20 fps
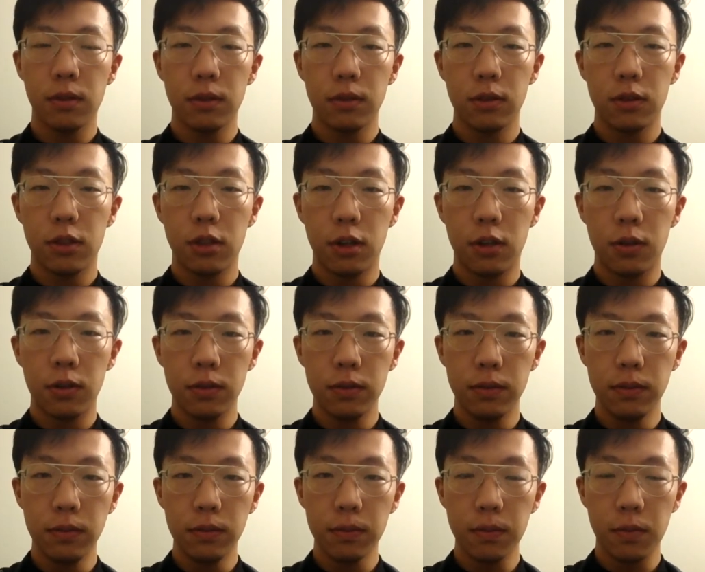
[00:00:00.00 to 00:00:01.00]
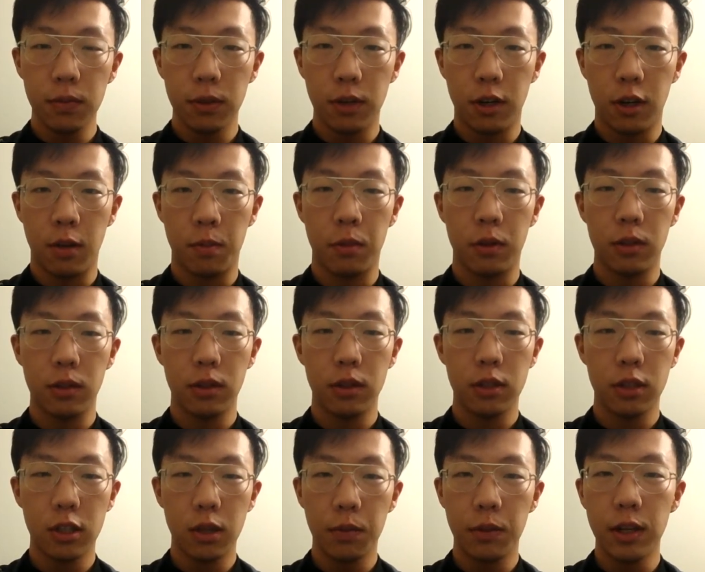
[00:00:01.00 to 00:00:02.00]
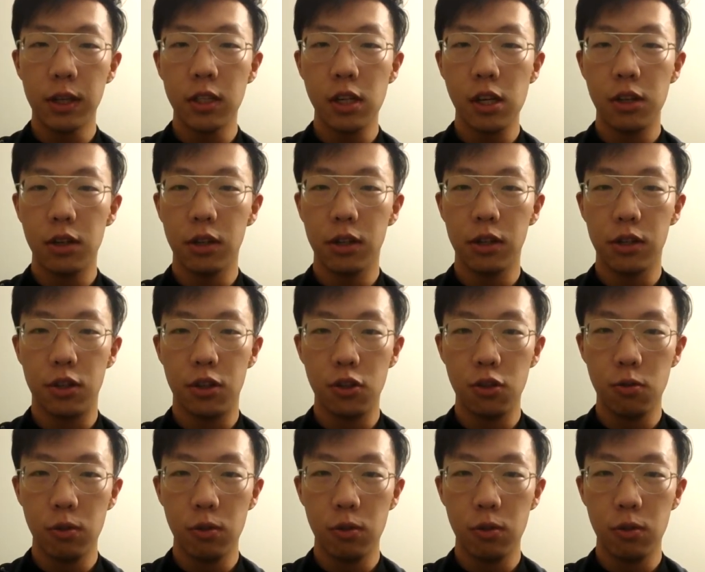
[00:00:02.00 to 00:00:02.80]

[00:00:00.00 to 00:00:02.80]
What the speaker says: So some things that you can do